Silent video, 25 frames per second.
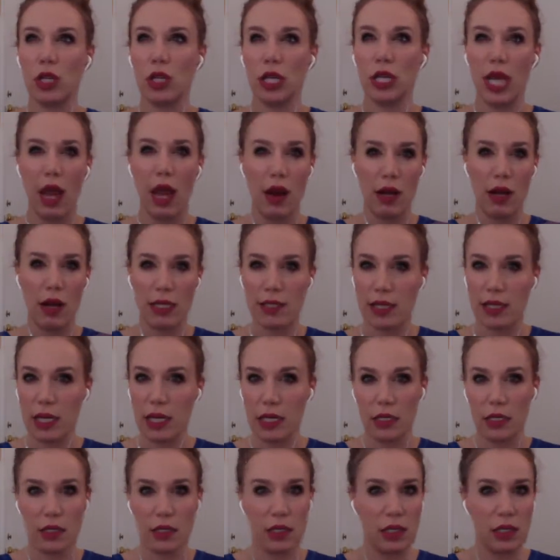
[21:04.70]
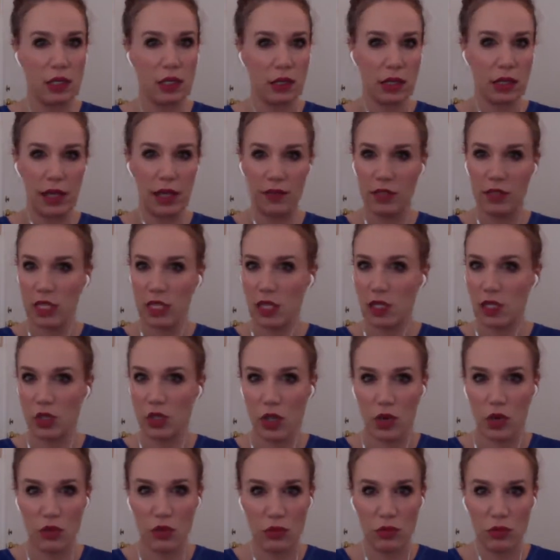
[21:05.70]
garrisoned and lived in
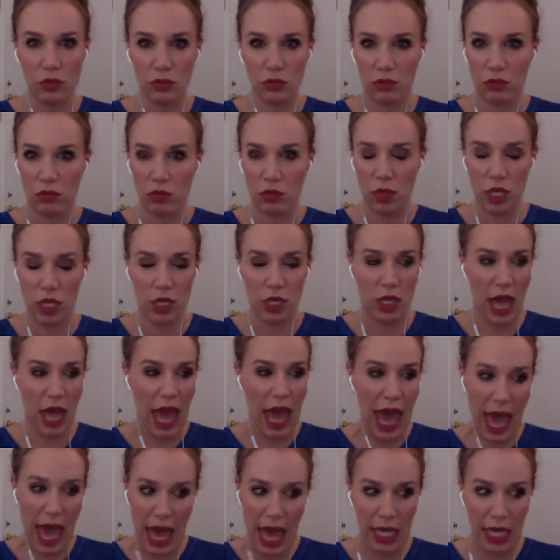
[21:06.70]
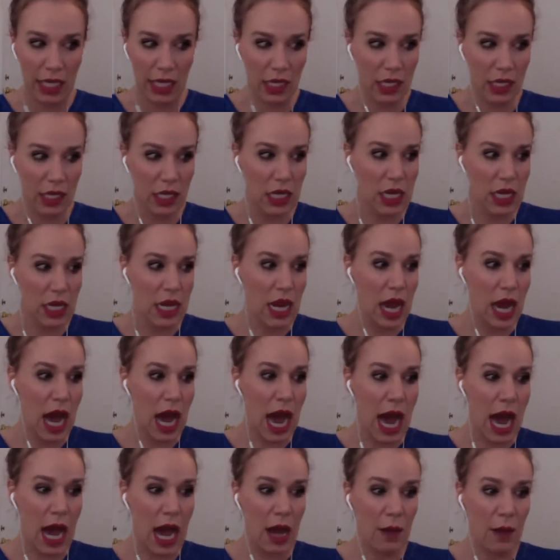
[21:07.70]
his own head,
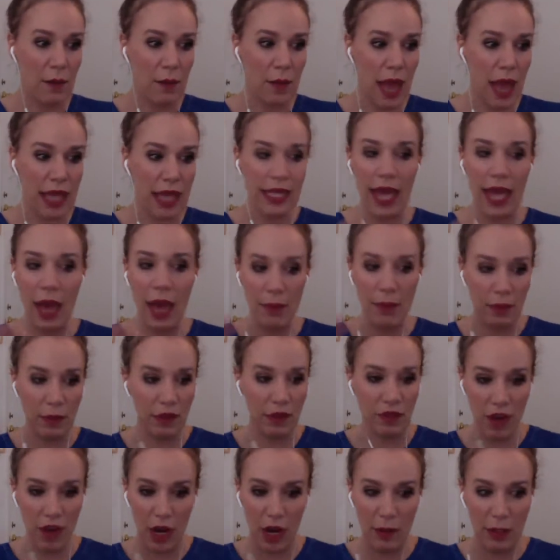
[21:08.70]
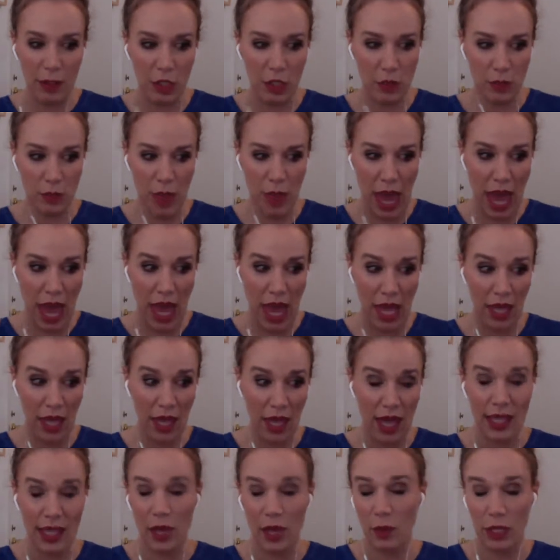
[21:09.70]
and kept me very much at
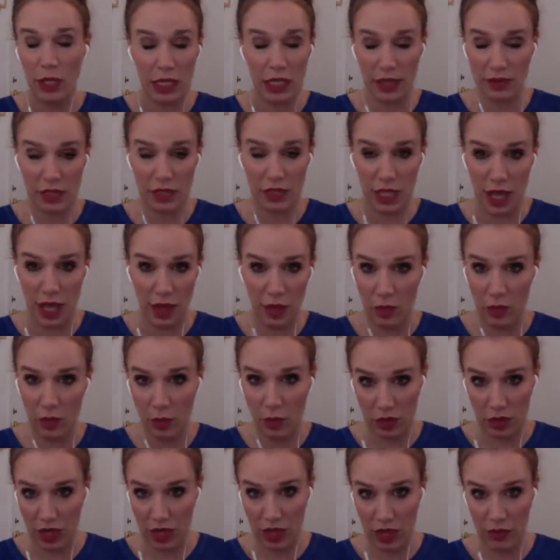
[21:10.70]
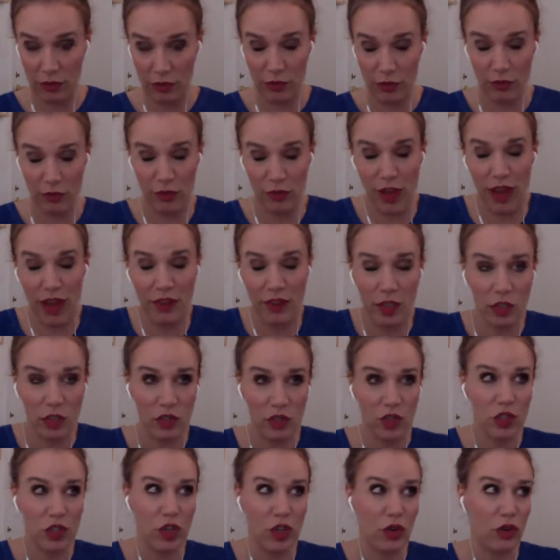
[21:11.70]
bay, and yet we lived together, and we were together for 5
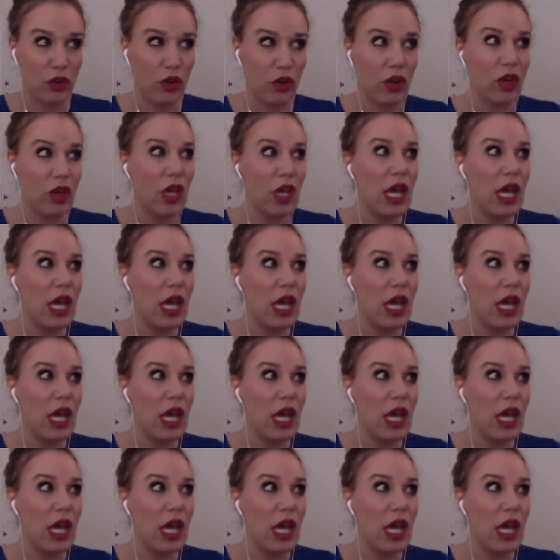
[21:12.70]
years in total.